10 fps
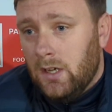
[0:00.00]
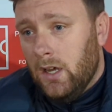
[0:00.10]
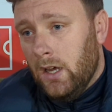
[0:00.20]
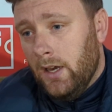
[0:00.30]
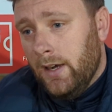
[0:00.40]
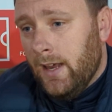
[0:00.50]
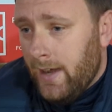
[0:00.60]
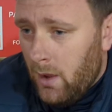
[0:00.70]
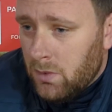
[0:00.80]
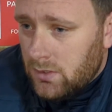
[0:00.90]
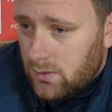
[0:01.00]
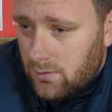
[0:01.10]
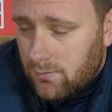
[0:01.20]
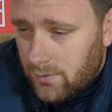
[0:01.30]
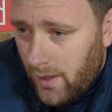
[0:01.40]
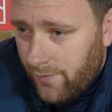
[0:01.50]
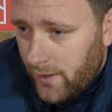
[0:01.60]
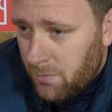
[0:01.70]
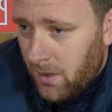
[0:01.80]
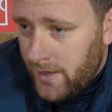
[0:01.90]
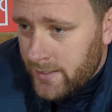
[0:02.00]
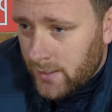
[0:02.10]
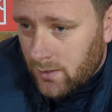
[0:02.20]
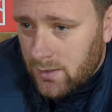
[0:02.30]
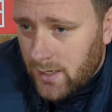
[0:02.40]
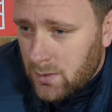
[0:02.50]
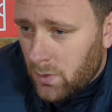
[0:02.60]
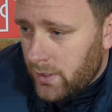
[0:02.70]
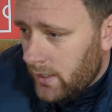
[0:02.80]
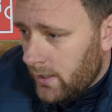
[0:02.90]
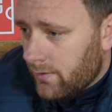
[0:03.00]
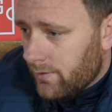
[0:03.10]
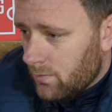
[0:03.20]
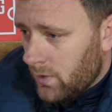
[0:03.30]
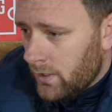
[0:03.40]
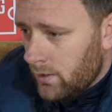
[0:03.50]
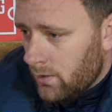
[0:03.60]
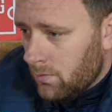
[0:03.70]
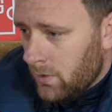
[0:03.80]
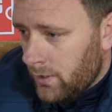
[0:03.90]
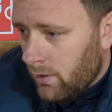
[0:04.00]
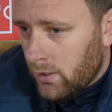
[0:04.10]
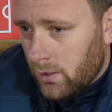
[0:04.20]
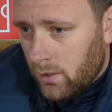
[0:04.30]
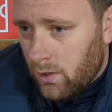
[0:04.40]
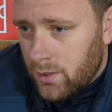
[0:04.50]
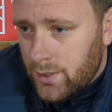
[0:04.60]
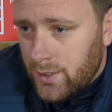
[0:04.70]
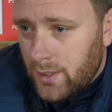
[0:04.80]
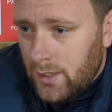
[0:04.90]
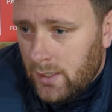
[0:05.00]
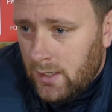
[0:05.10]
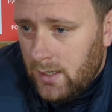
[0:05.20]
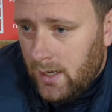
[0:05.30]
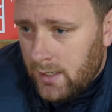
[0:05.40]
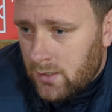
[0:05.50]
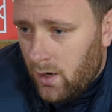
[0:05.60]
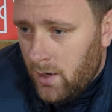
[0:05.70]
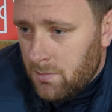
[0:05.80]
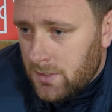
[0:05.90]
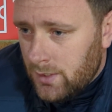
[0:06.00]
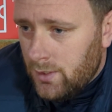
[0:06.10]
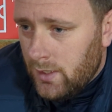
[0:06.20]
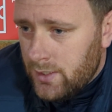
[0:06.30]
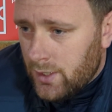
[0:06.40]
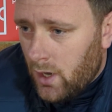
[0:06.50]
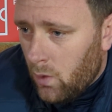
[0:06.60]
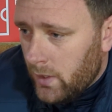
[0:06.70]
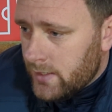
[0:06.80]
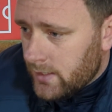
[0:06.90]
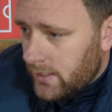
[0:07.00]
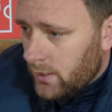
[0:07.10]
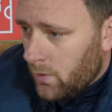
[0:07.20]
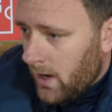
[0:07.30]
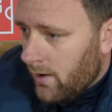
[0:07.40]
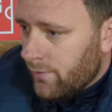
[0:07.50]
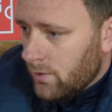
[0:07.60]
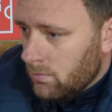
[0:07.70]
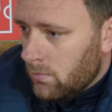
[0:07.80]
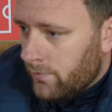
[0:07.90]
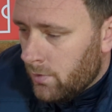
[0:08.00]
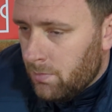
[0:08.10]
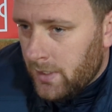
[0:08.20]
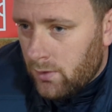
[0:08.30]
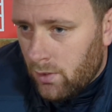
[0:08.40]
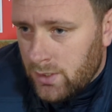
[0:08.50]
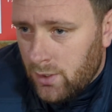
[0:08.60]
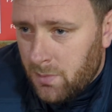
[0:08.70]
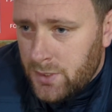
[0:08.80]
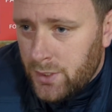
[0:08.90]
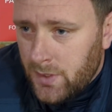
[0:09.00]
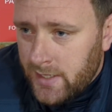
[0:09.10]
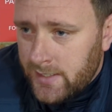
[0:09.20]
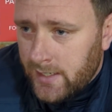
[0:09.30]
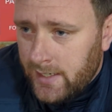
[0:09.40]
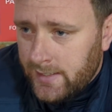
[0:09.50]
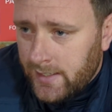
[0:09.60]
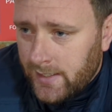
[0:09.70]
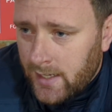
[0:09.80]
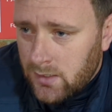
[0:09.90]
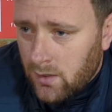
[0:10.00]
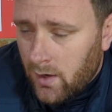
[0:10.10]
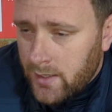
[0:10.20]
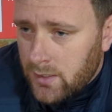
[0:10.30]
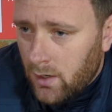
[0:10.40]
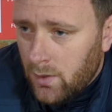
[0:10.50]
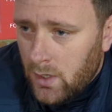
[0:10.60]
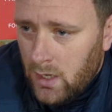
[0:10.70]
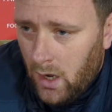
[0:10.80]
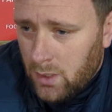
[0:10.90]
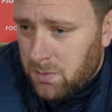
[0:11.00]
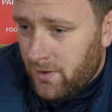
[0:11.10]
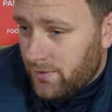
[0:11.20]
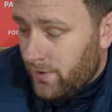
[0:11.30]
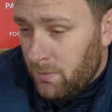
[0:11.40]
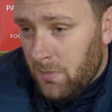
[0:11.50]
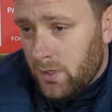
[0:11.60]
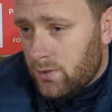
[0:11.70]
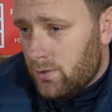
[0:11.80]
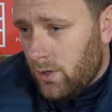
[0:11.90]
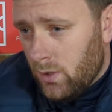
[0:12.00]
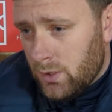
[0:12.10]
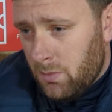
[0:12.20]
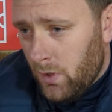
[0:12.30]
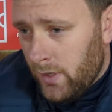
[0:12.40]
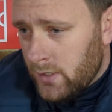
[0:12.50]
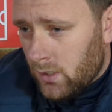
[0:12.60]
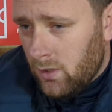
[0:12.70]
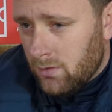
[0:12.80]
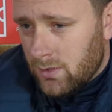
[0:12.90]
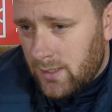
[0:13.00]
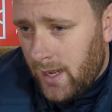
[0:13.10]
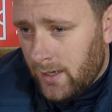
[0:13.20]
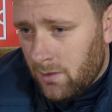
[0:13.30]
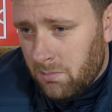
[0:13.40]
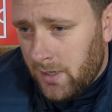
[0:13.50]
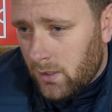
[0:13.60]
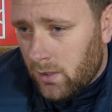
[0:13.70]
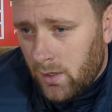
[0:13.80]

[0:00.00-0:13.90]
and, and that was definitely pleasing because that's what you need when you when you're under the cosh. At times, you need your goalie to dig you out from from big crossing opportunities, and he did that tonight. So I was pleased with him. But Giles, to be honest, I couldn't stand and pick